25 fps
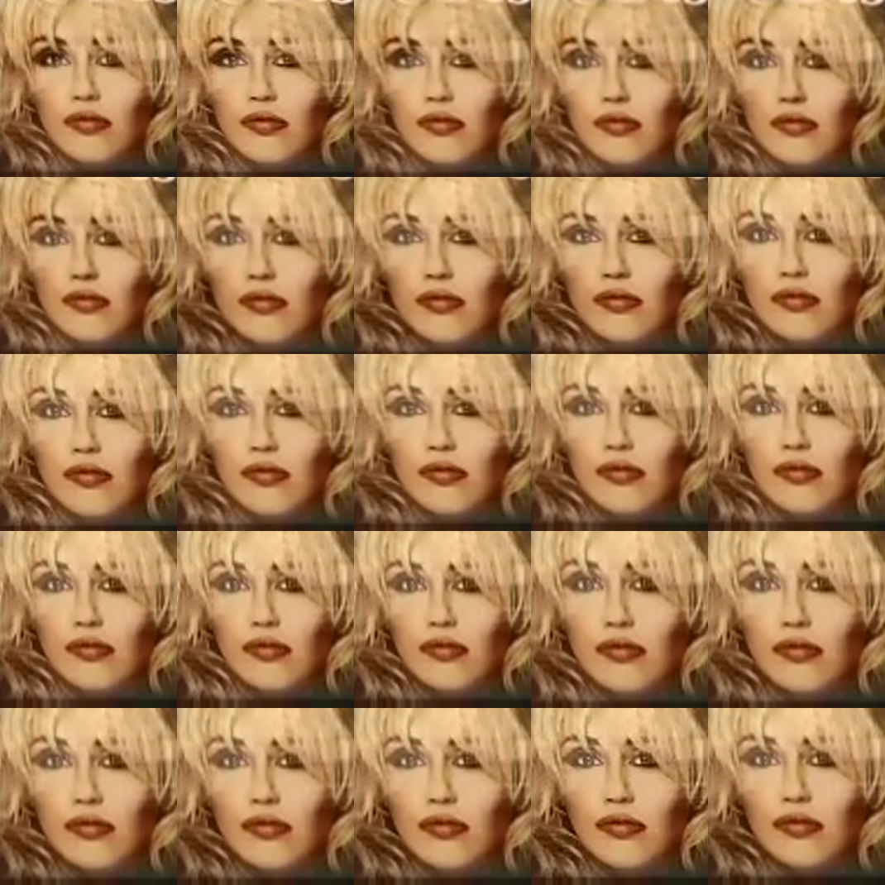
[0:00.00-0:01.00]

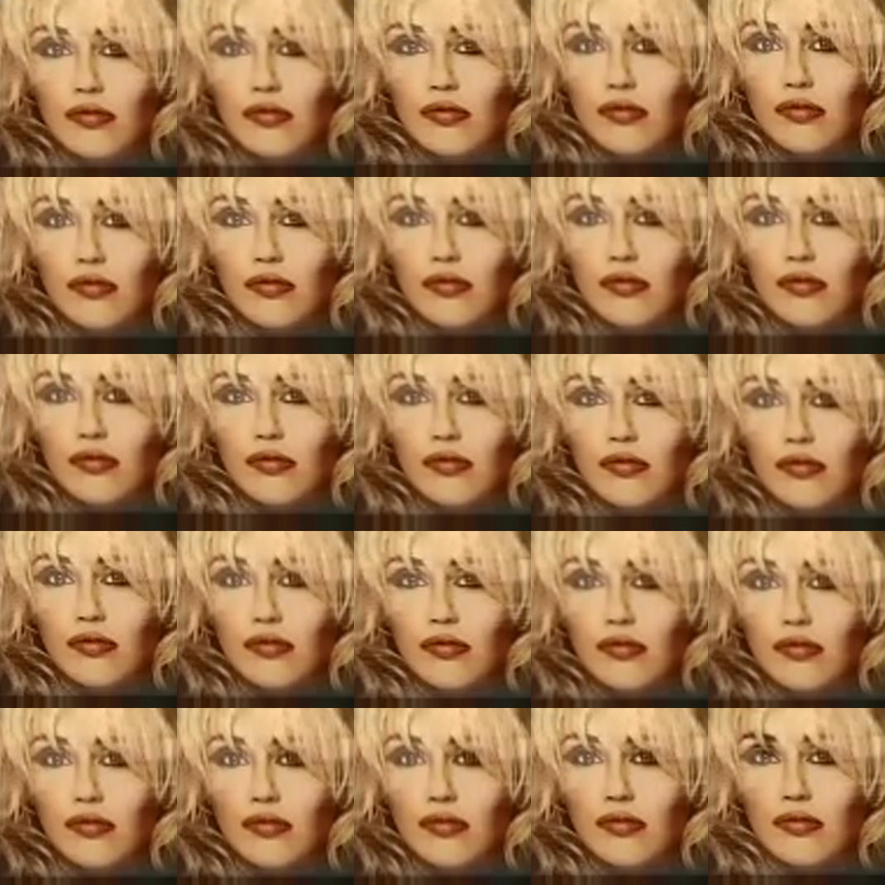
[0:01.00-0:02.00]

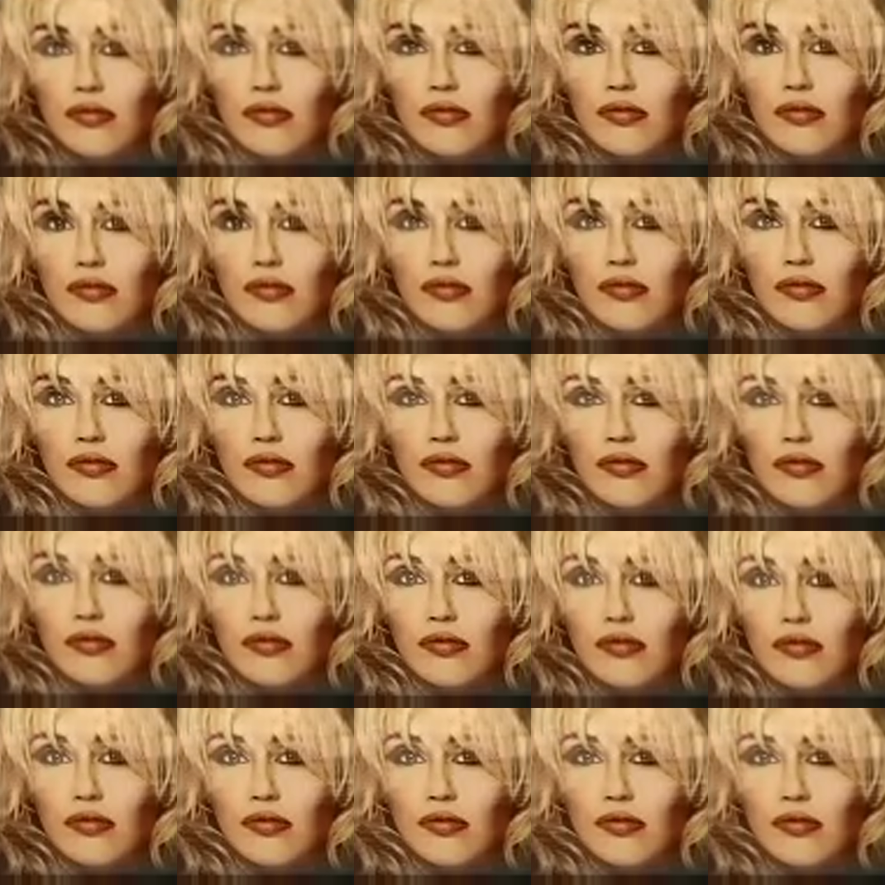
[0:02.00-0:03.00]

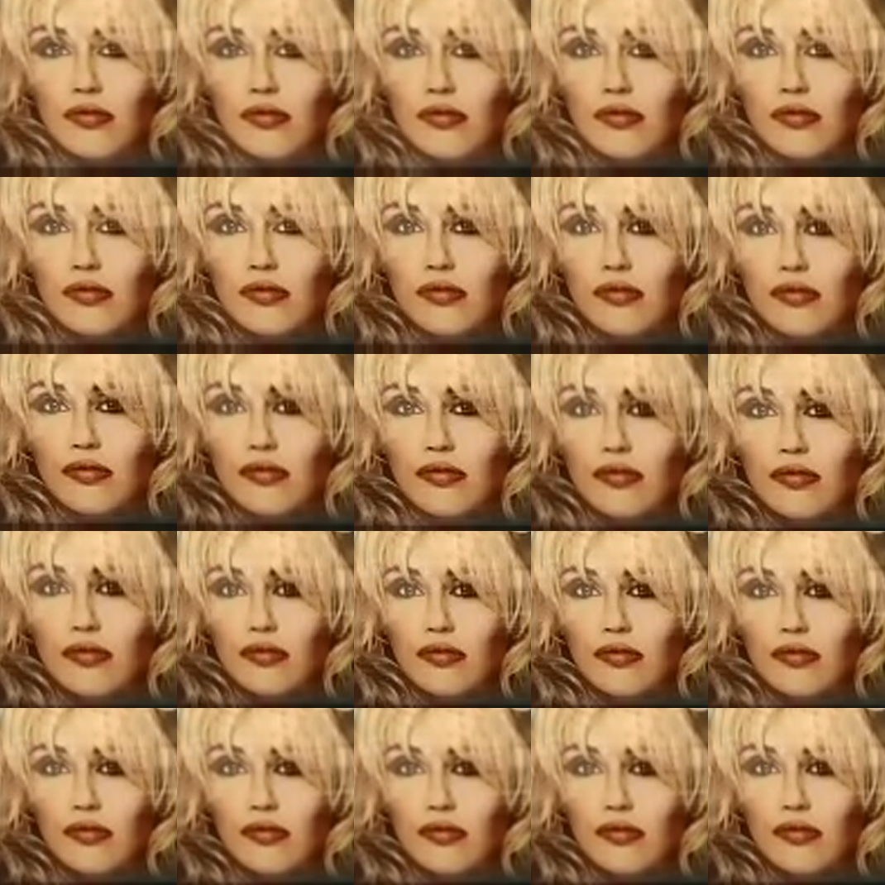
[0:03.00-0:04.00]

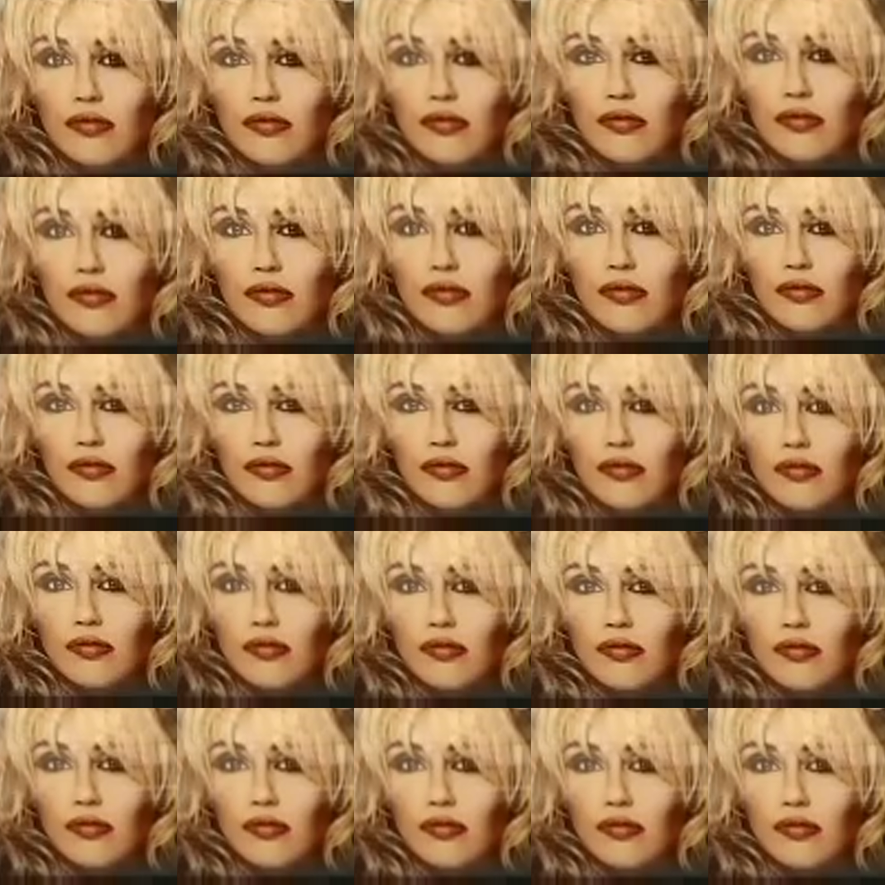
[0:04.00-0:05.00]

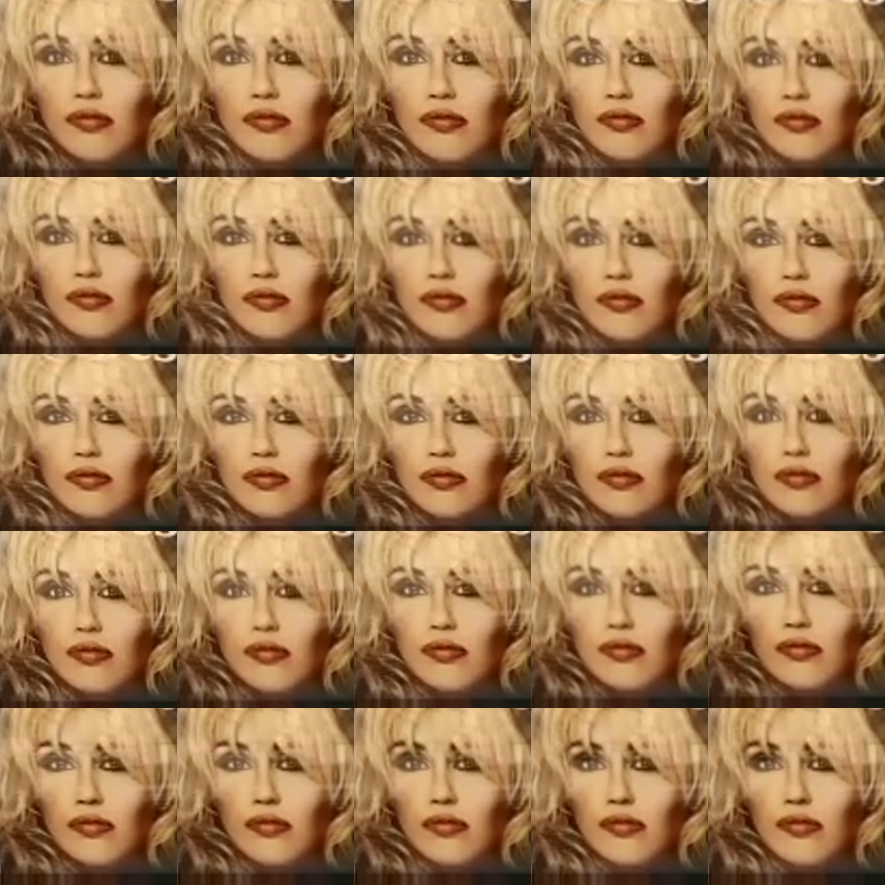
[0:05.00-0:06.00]

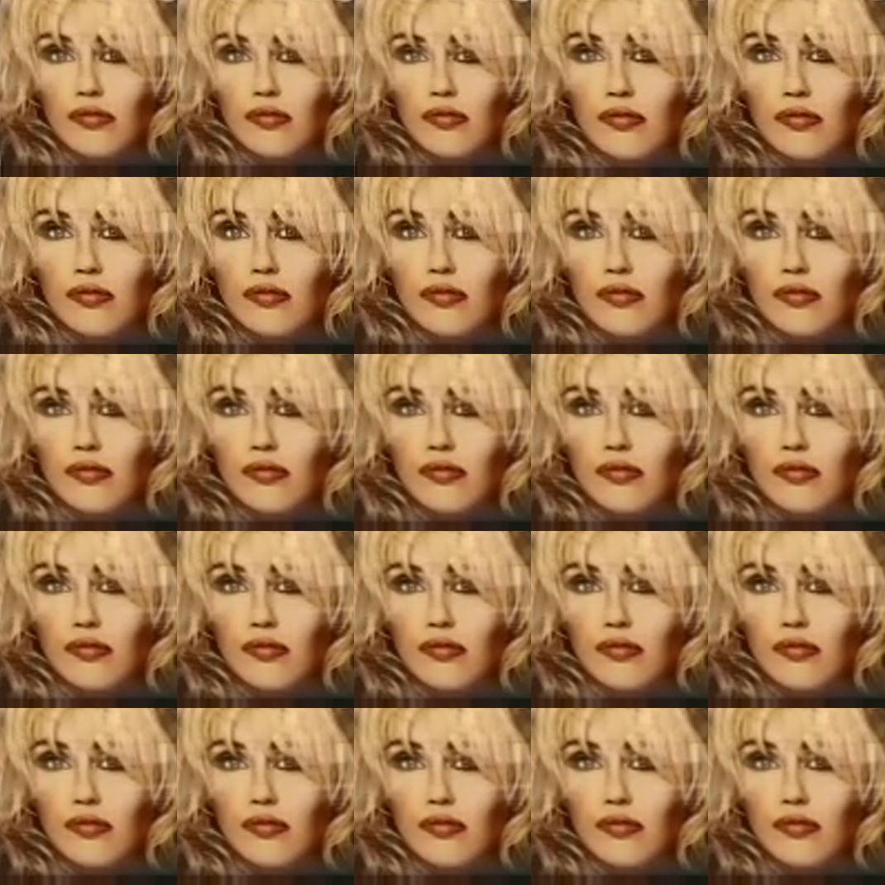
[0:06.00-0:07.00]

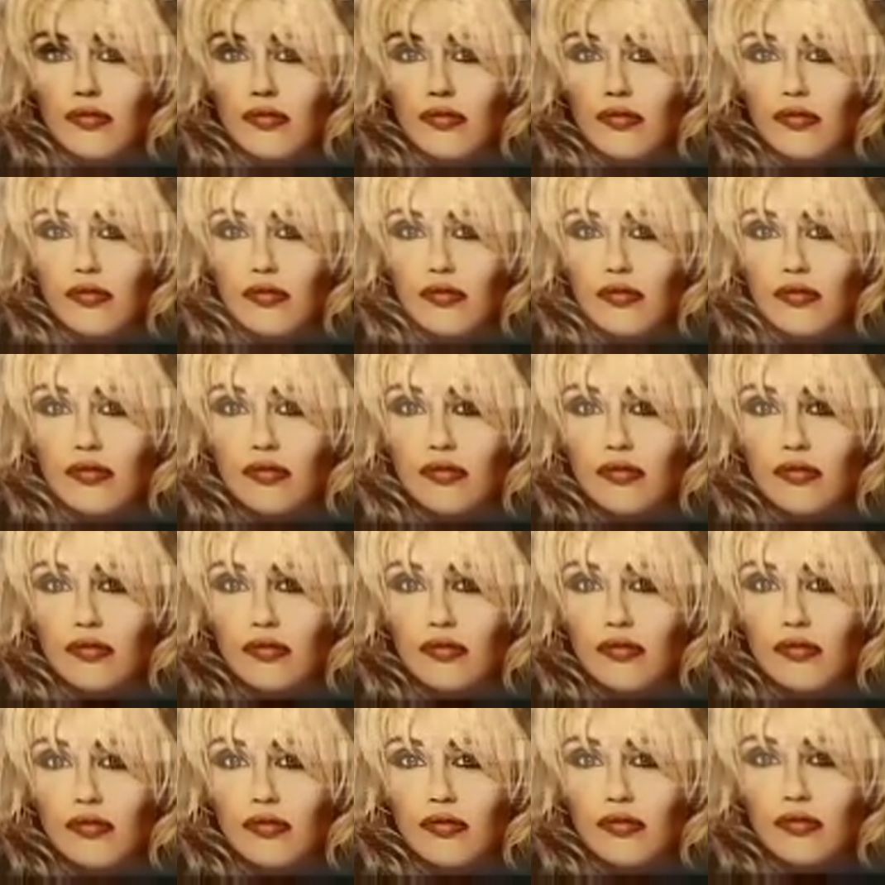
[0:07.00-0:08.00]
(not speaking)